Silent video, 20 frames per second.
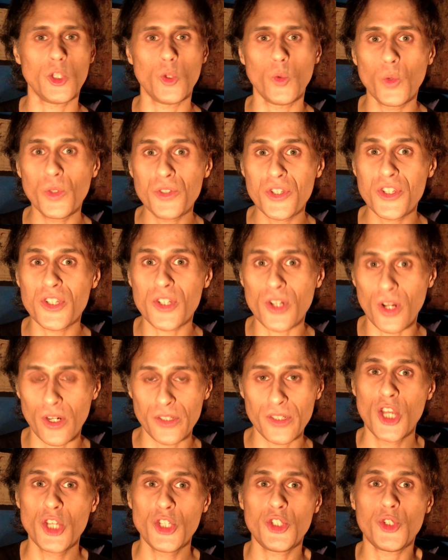will
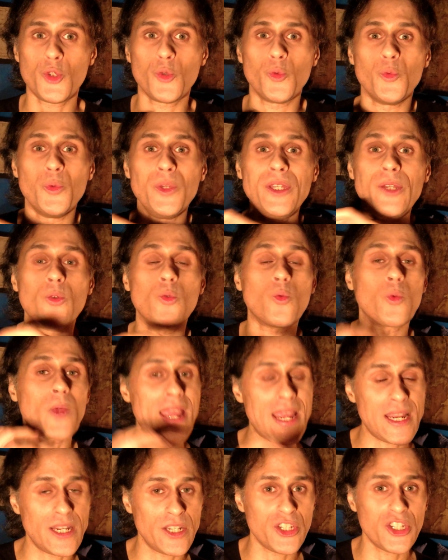start to
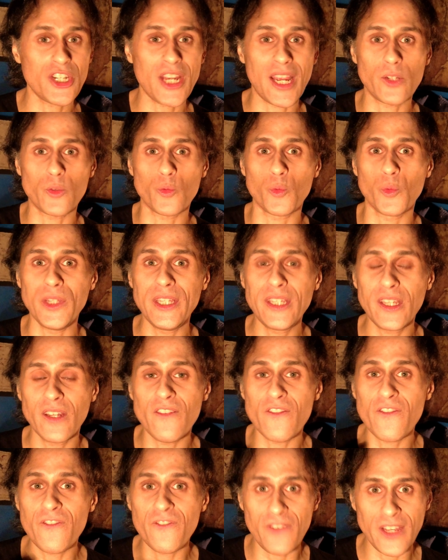rearrange and
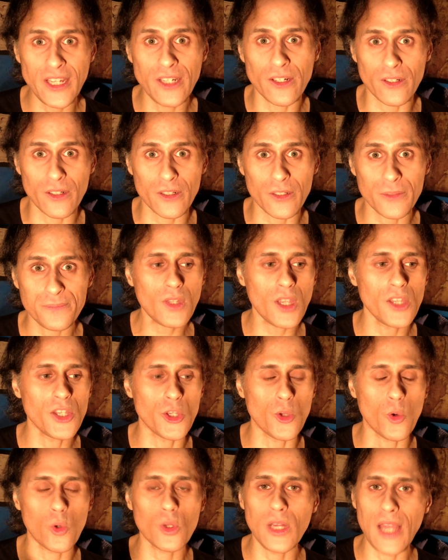reconfigure
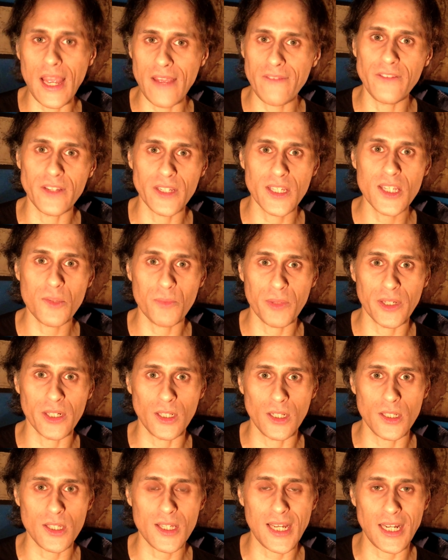your life
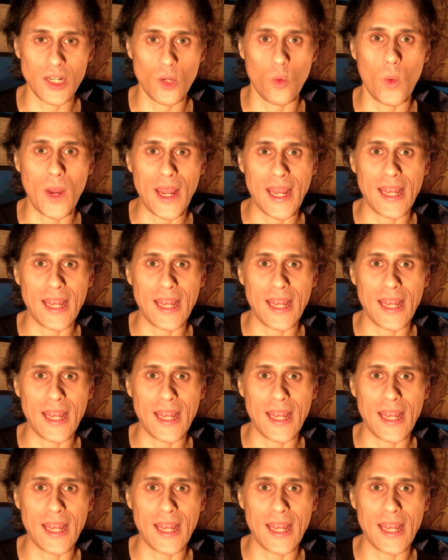experience in a way